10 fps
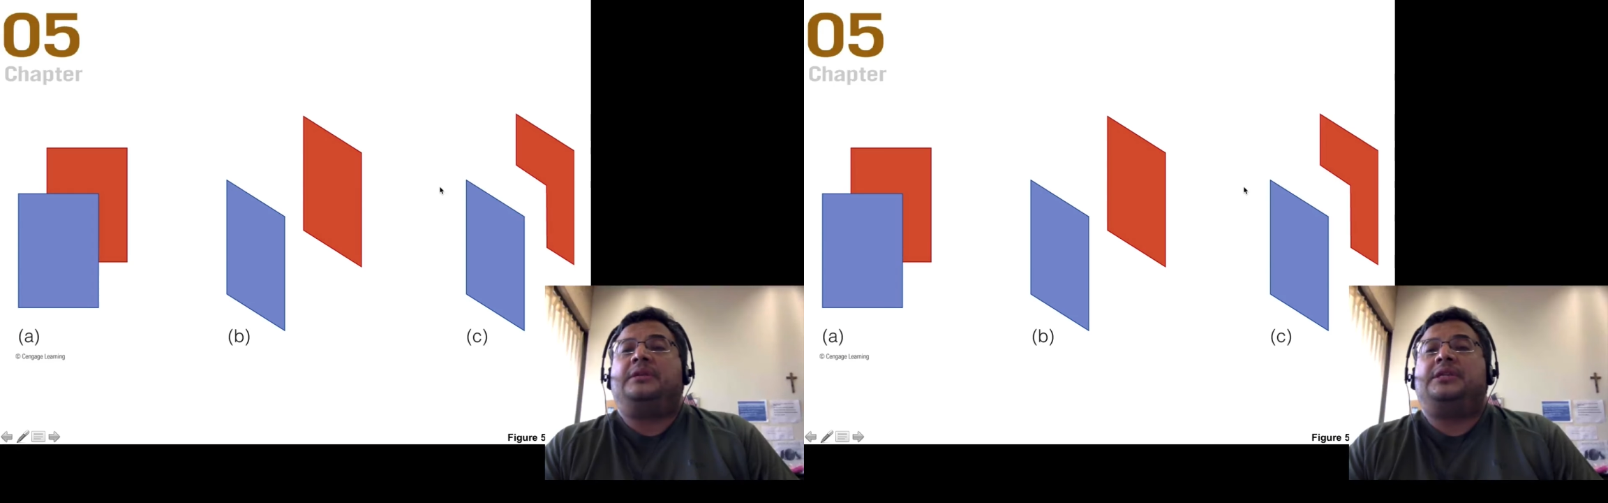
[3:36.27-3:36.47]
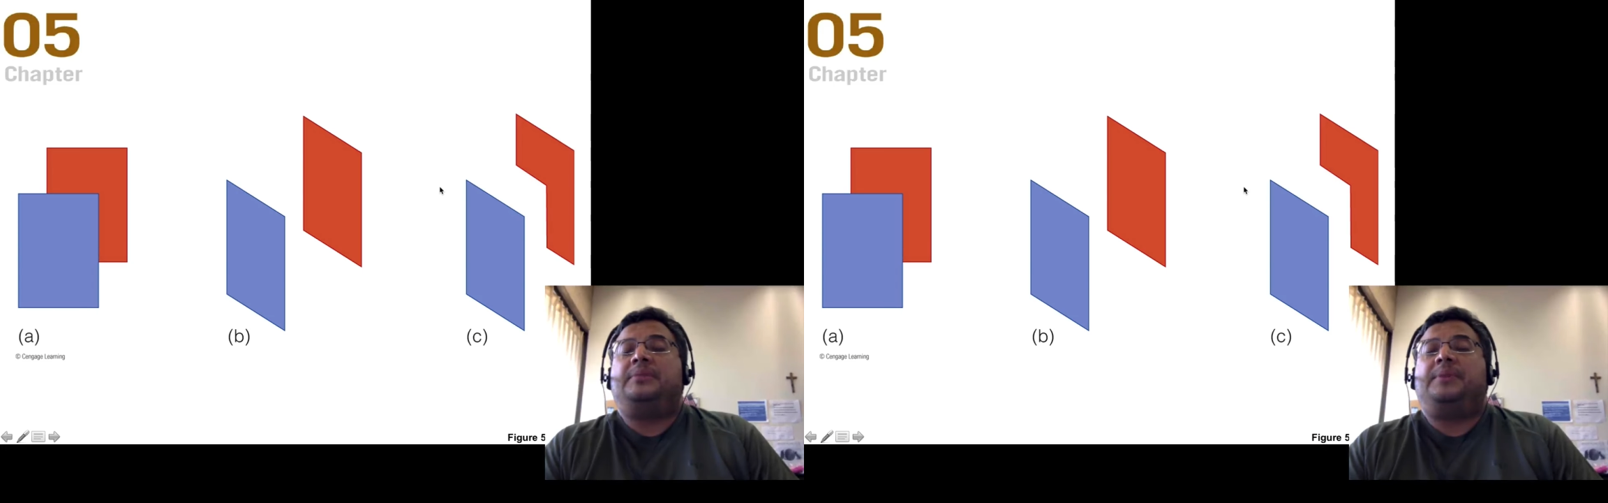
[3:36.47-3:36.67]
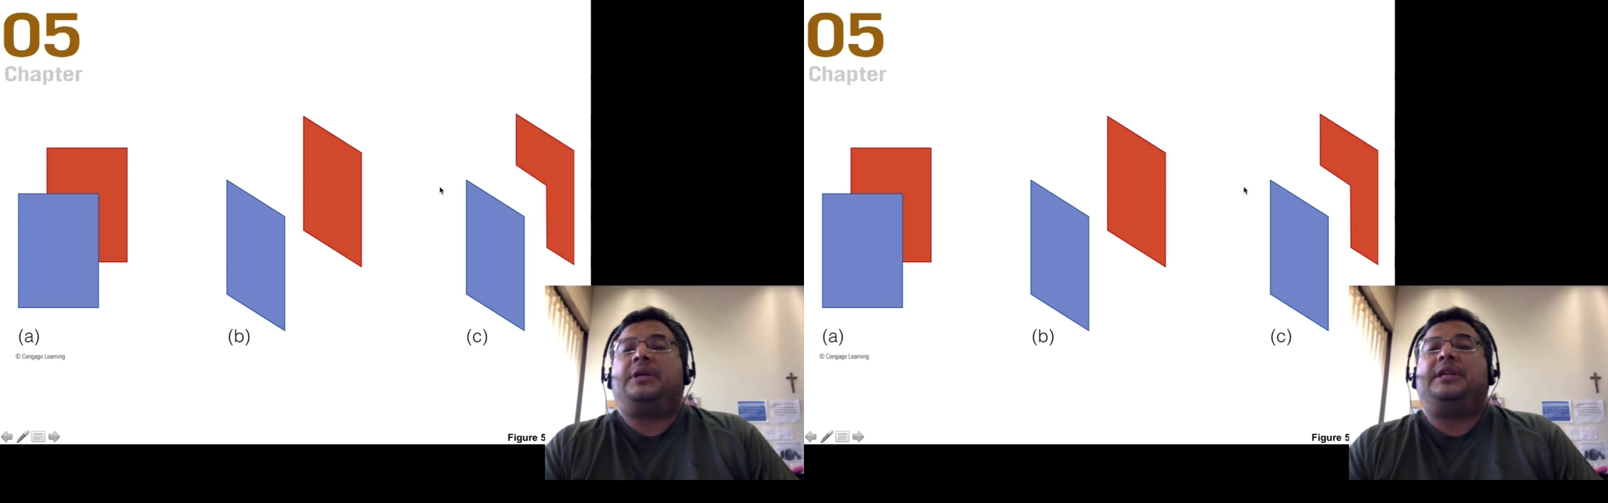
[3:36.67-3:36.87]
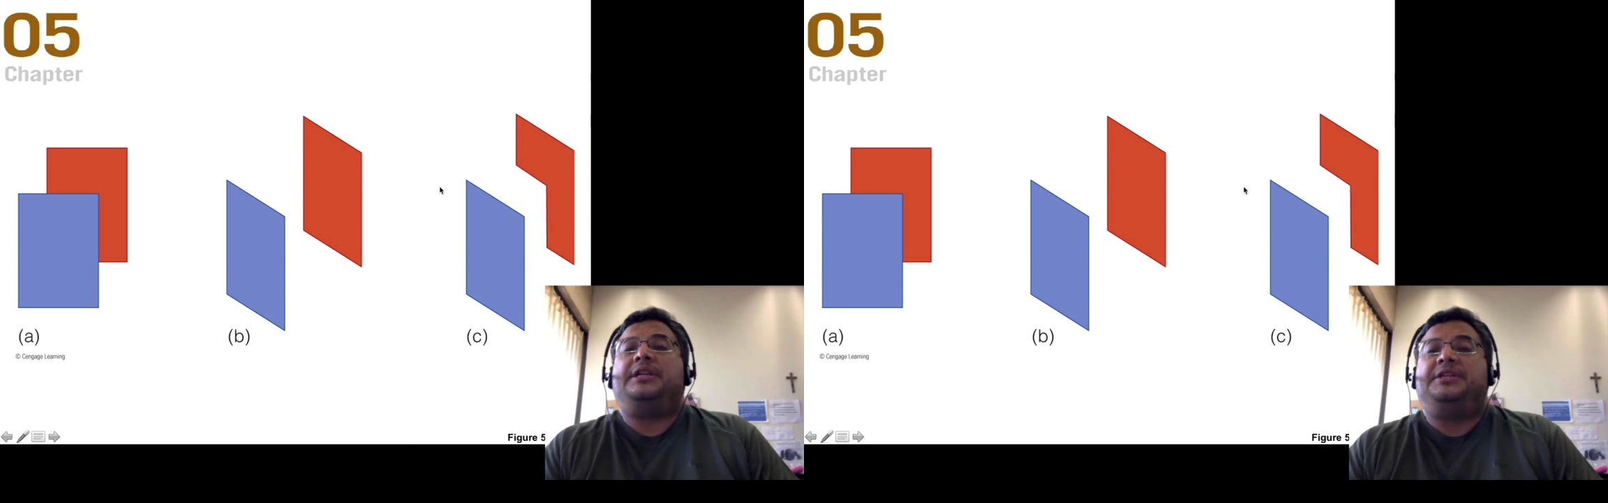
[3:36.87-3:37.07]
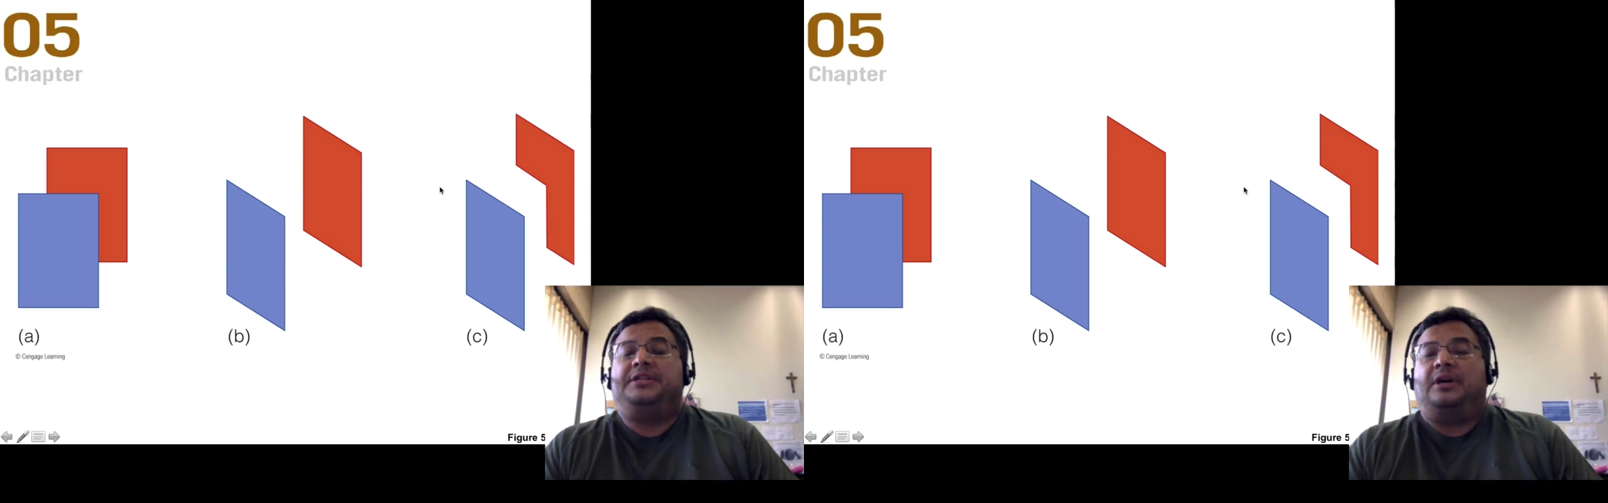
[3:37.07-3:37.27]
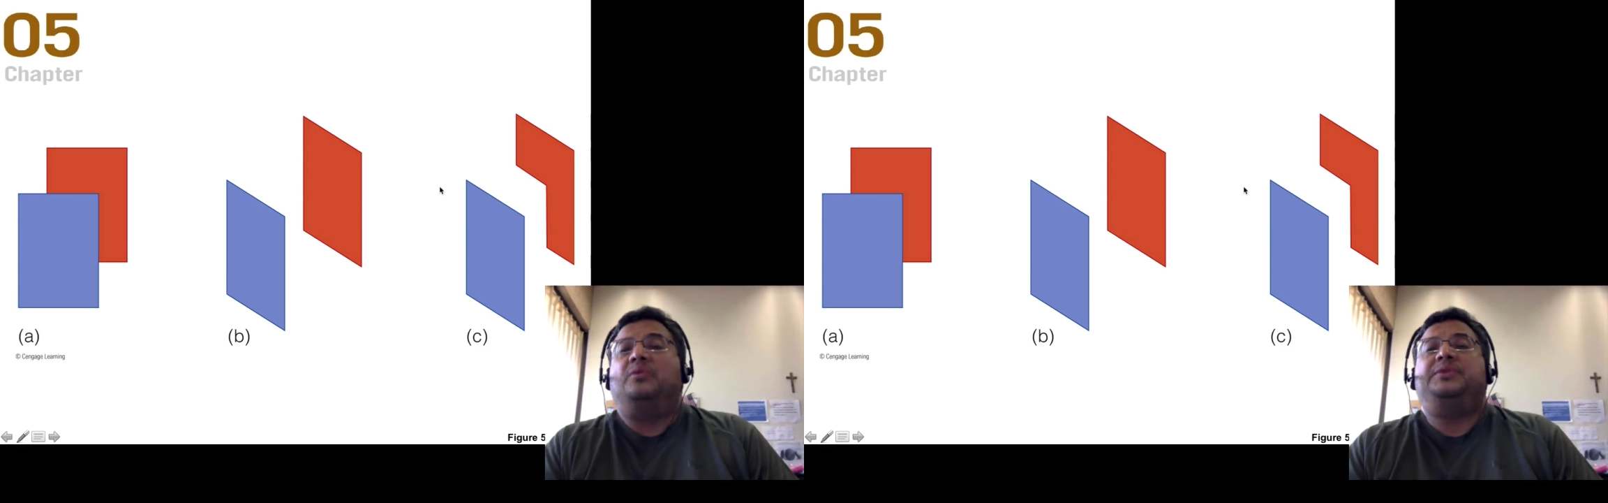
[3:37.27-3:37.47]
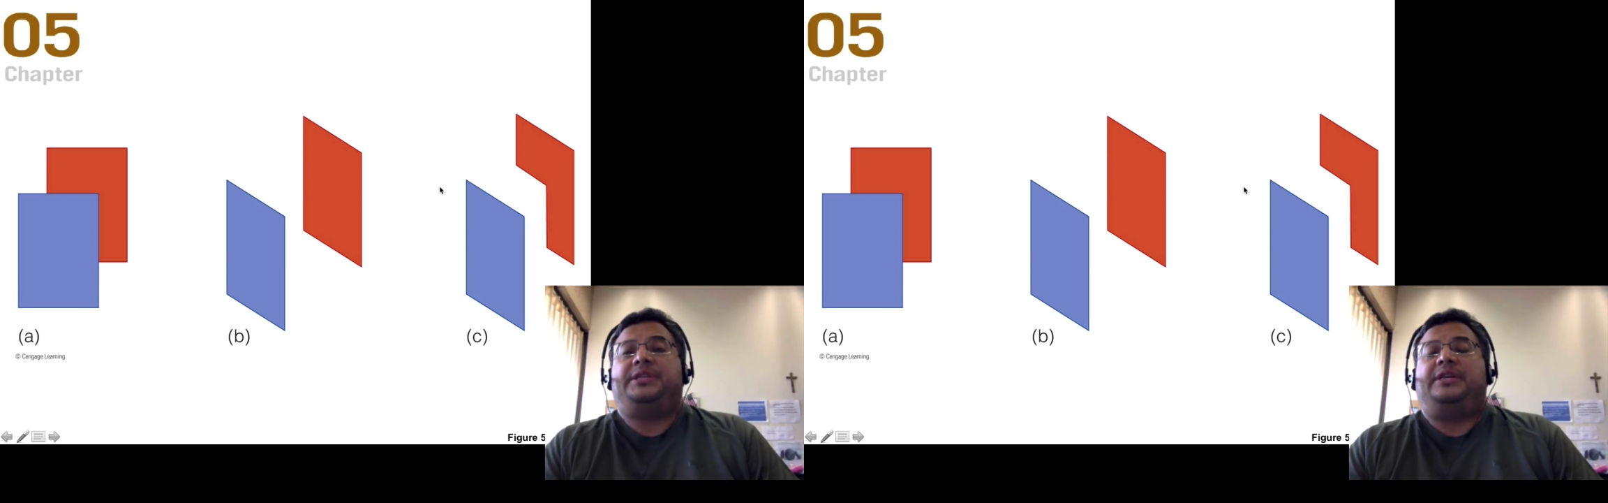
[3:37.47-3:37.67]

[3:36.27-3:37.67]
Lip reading: typically don't